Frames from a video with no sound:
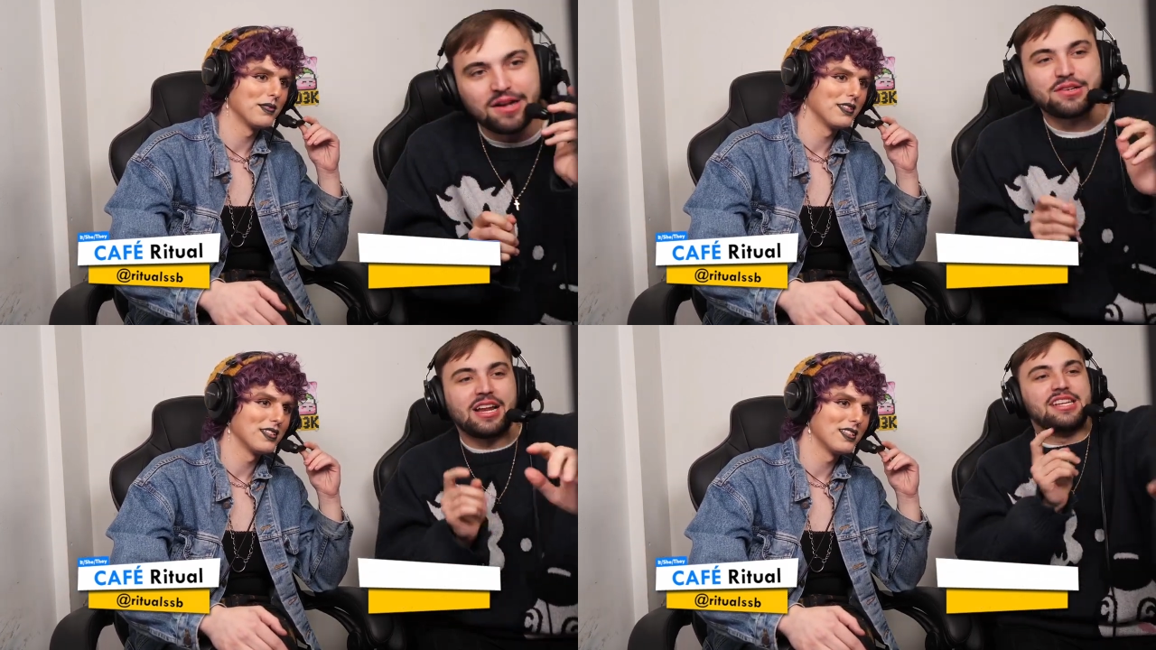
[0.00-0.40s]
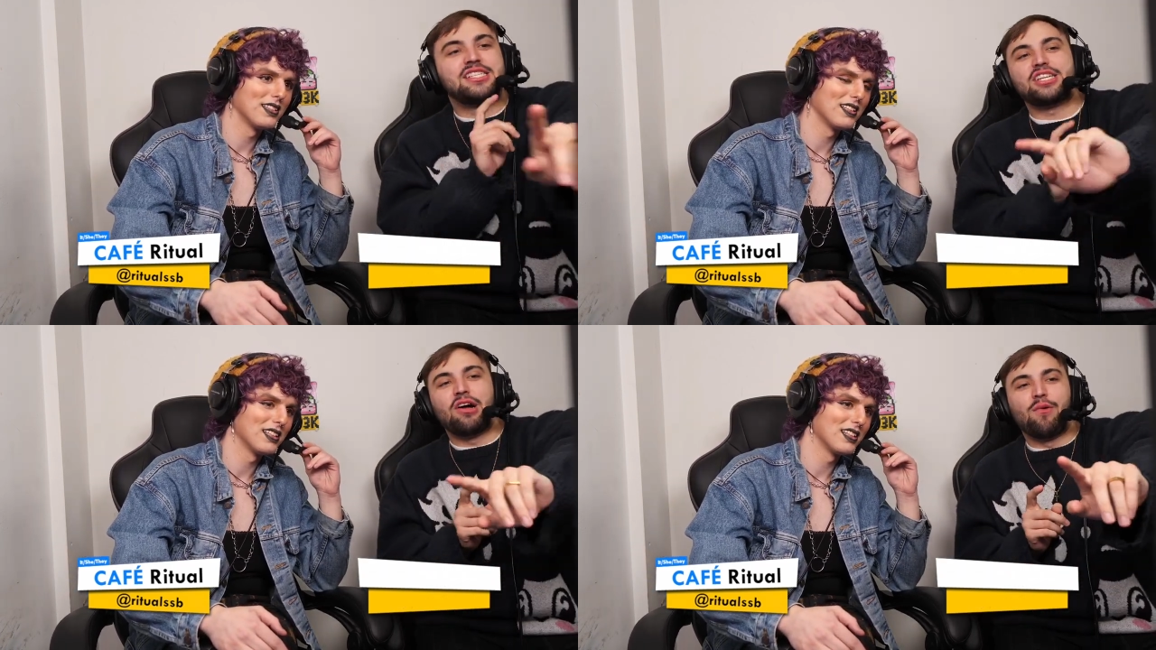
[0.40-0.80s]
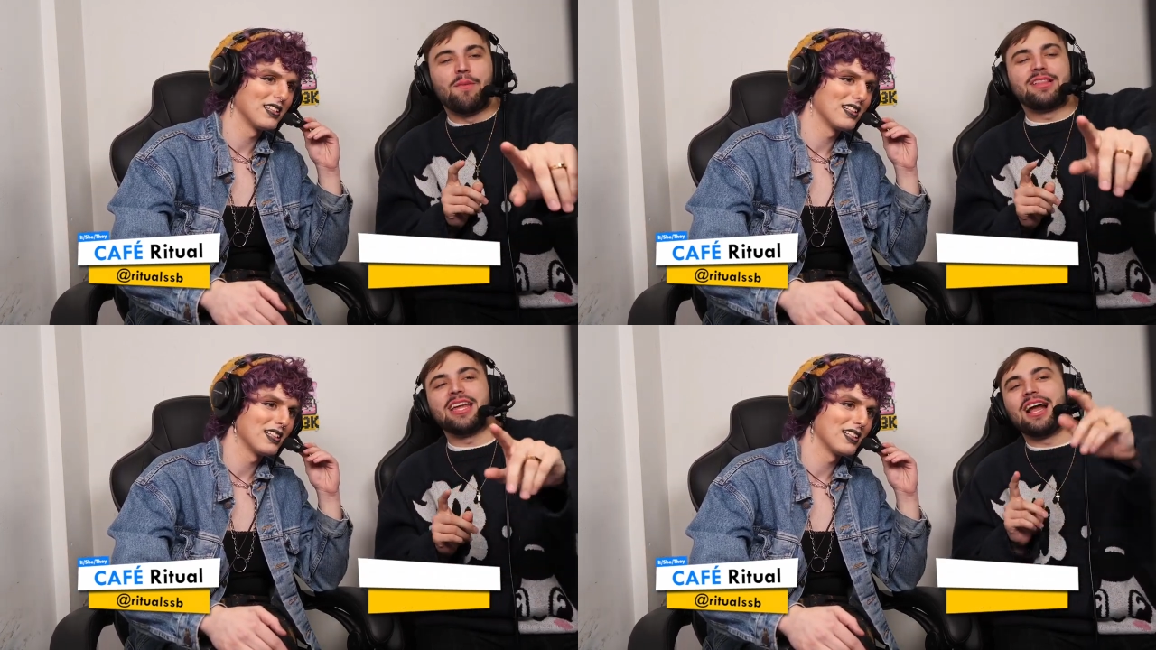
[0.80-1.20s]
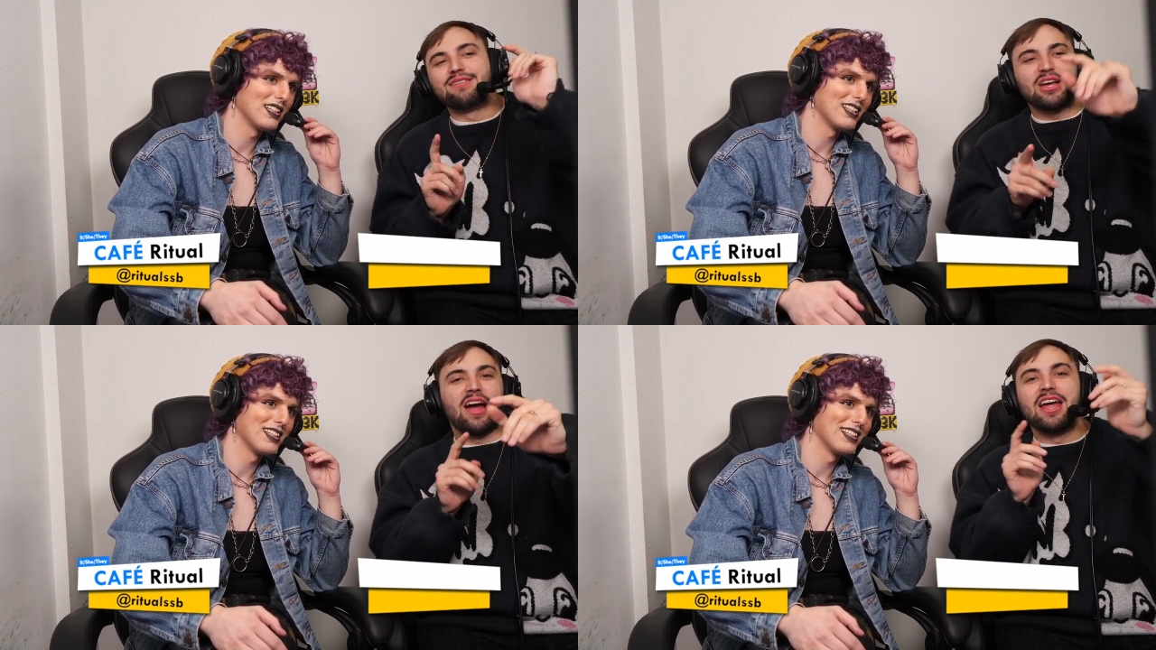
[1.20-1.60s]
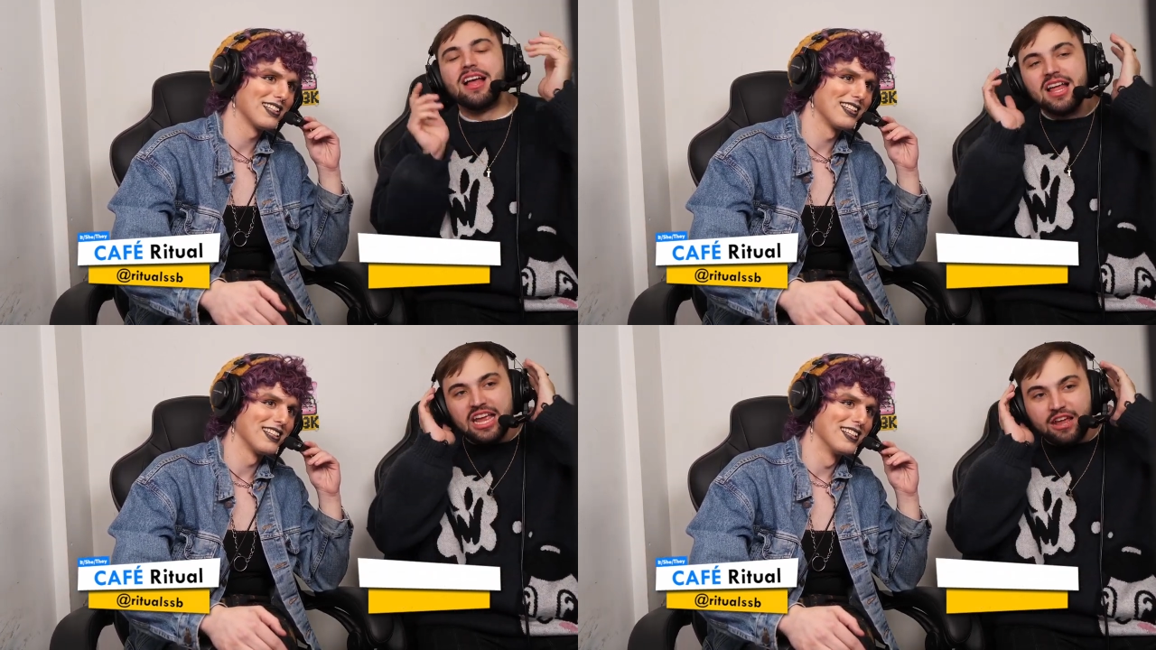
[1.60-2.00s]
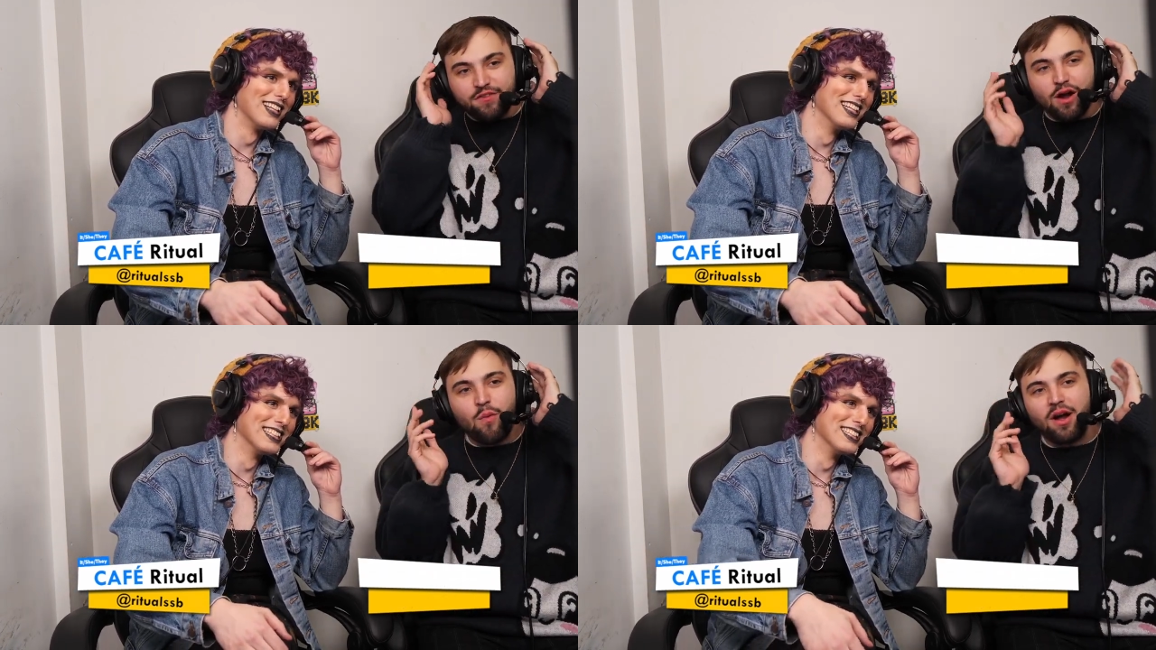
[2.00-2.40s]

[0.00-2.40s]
Speaker 1: also. oh my god! Thing? I'm sorry. If you are